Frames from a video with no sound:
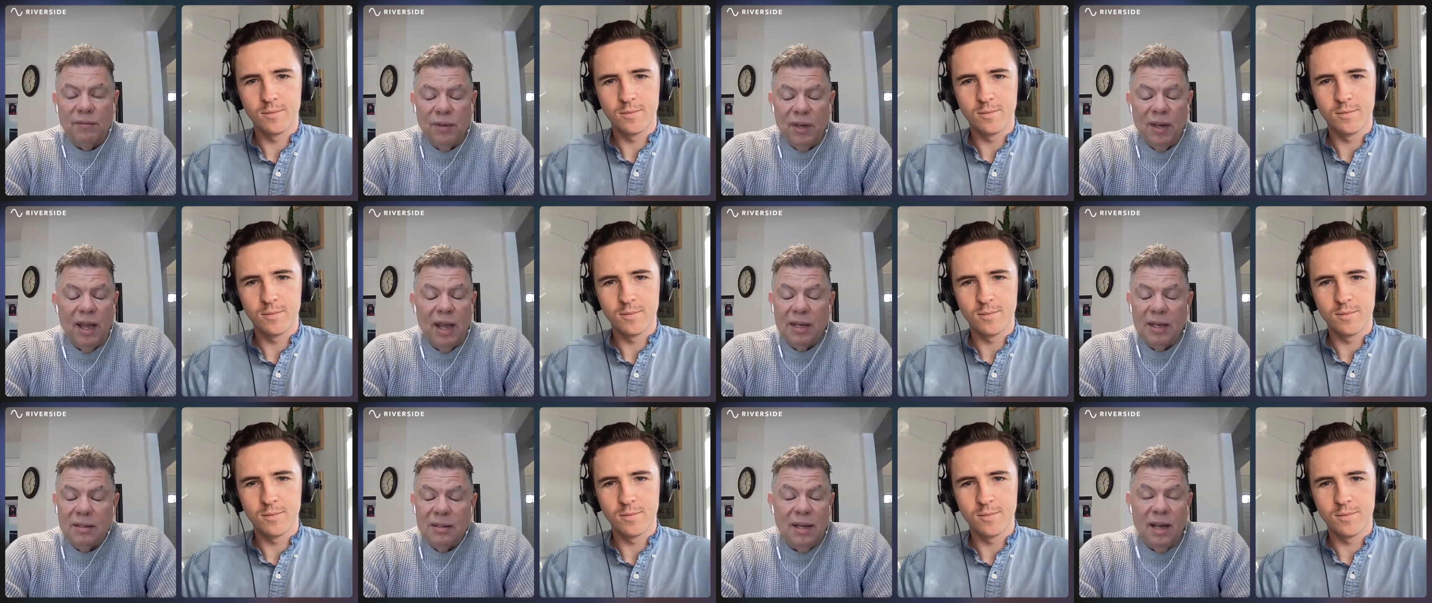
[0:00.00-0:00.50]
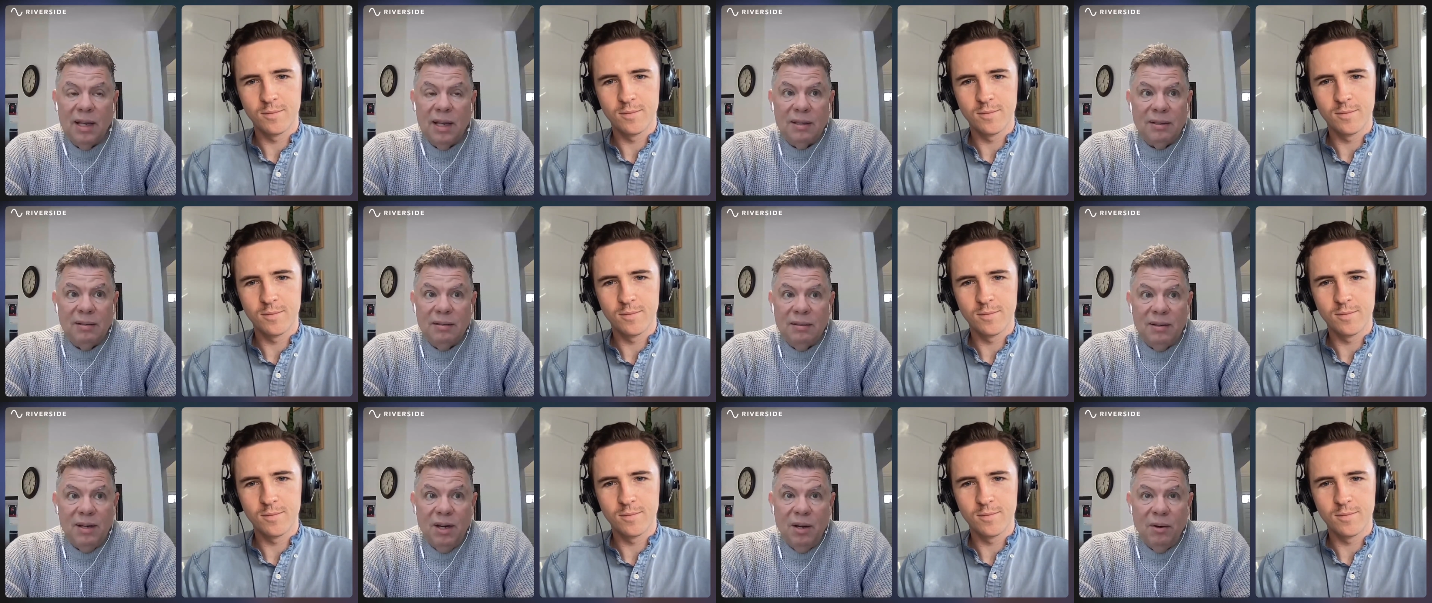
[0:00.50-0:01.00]
Speaker 1: And that,
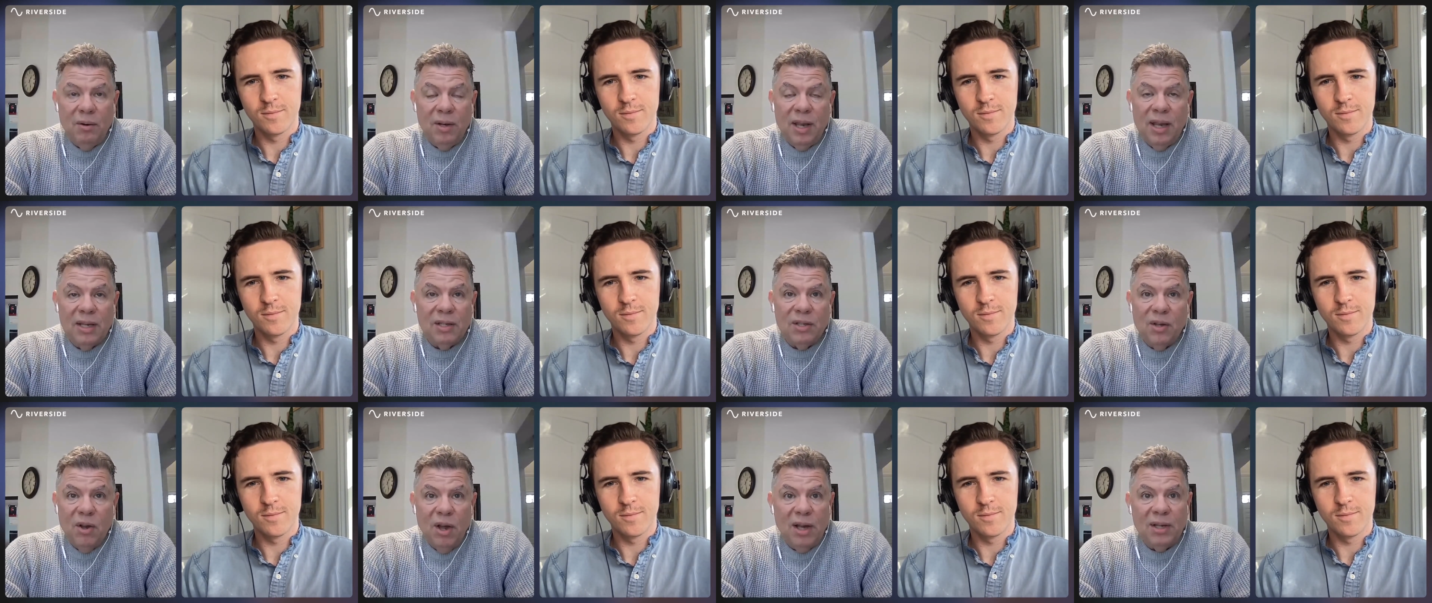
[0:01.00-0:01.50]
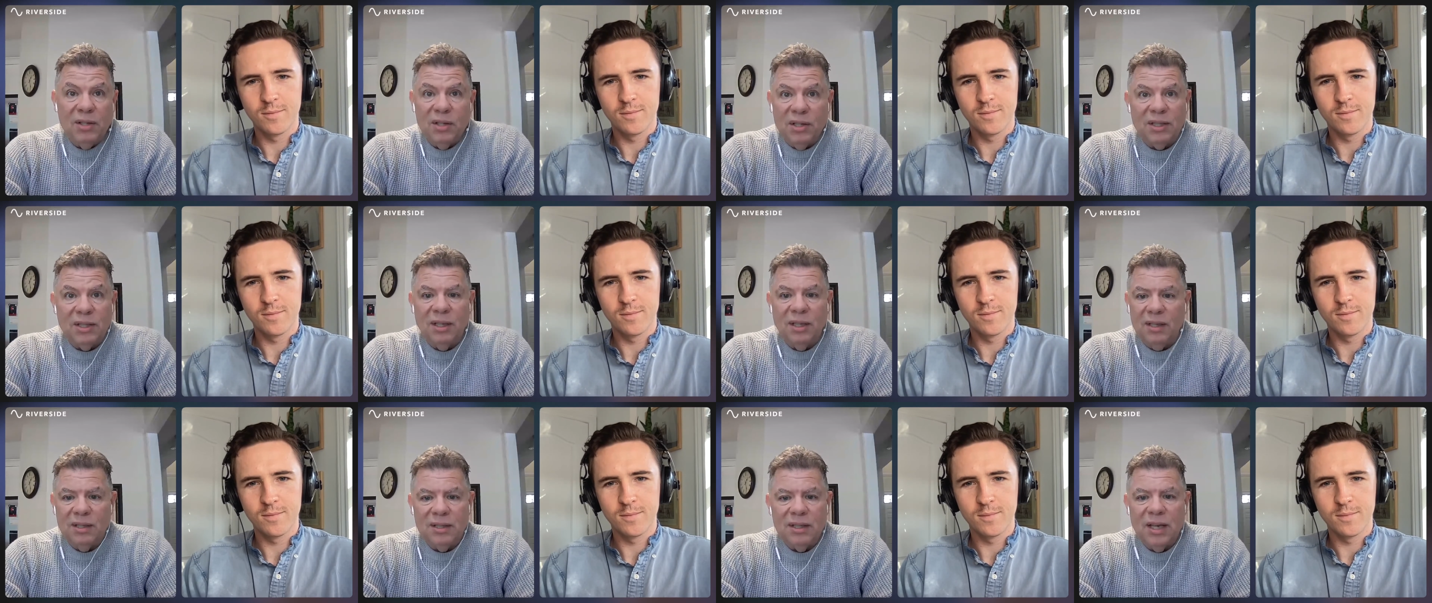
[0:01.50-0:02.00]
that you know, that's not just
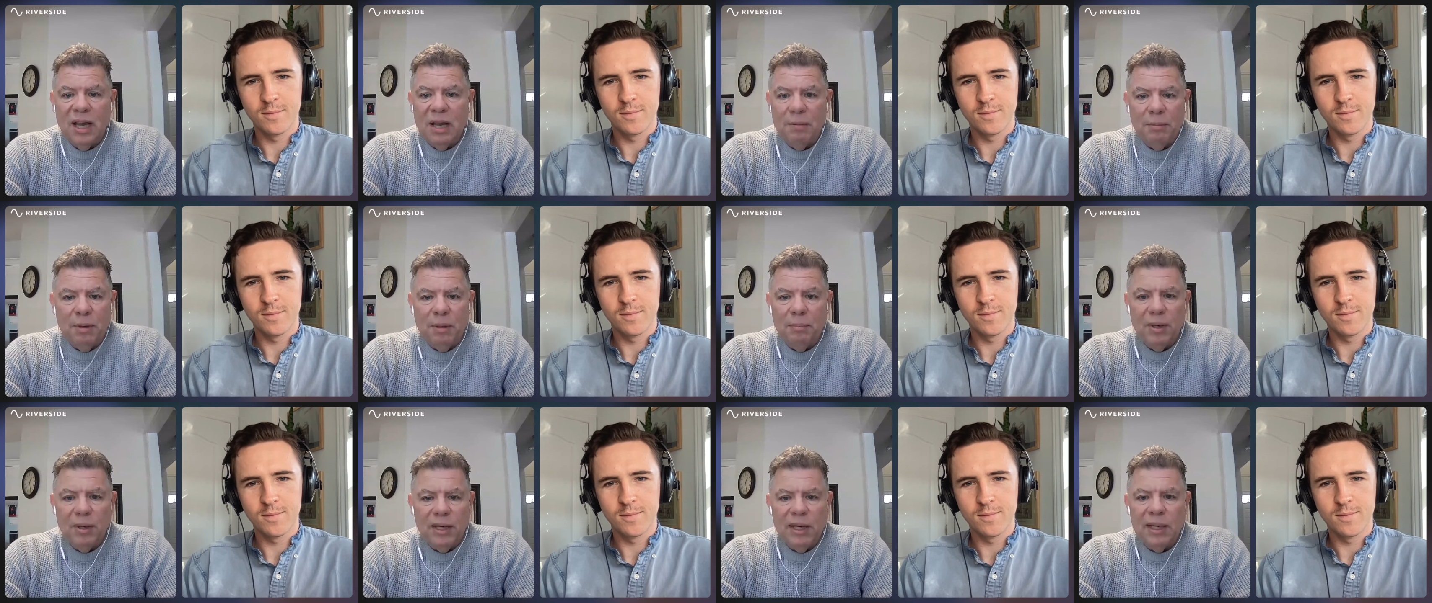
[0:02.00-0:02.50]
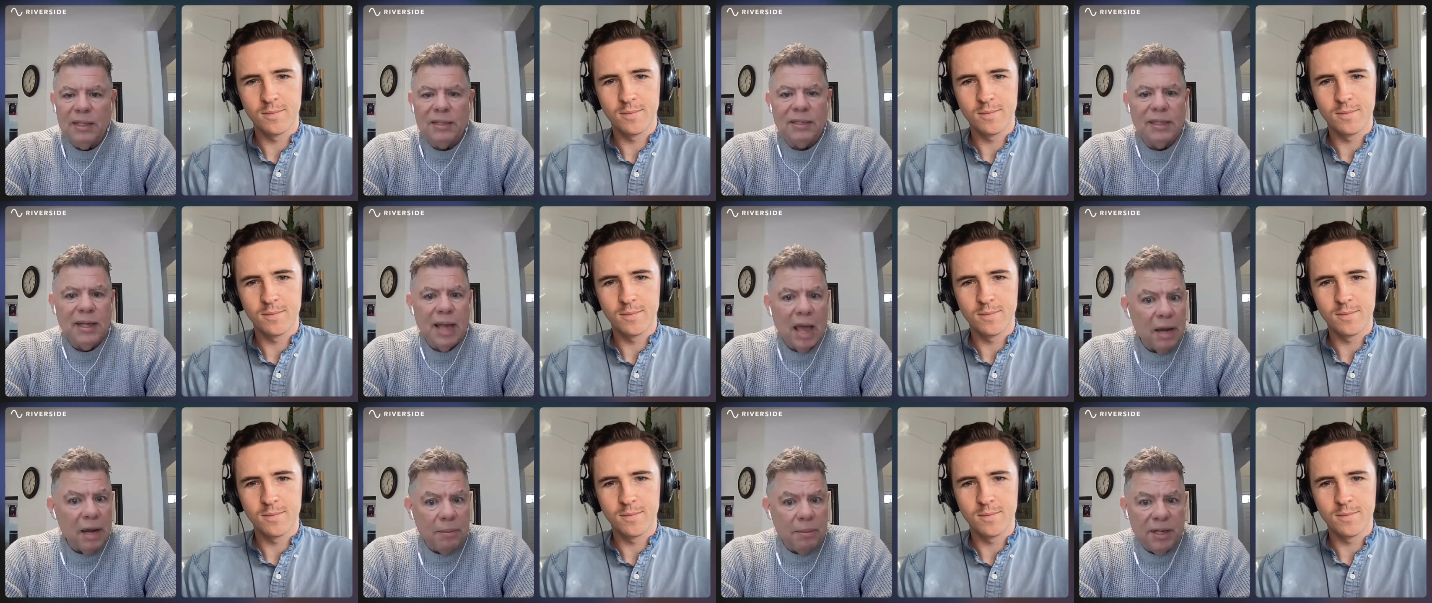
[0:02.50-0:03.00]
psilocybin, but that's
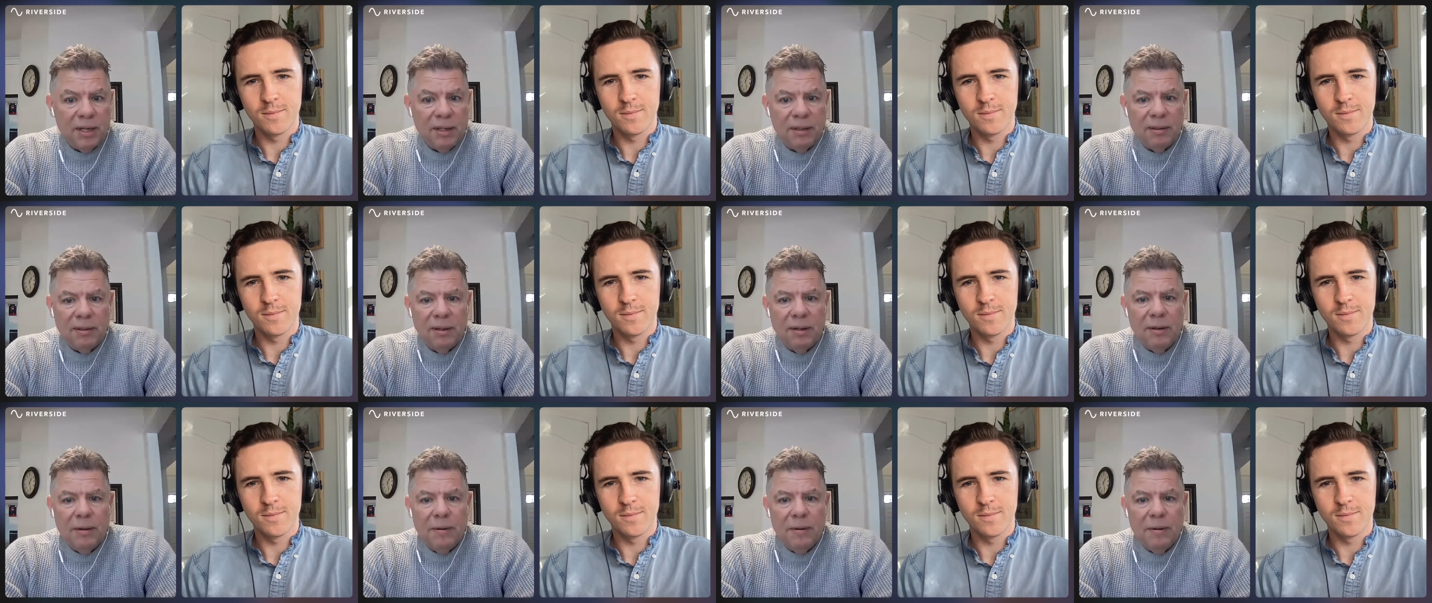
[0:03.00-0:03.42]
ketamine,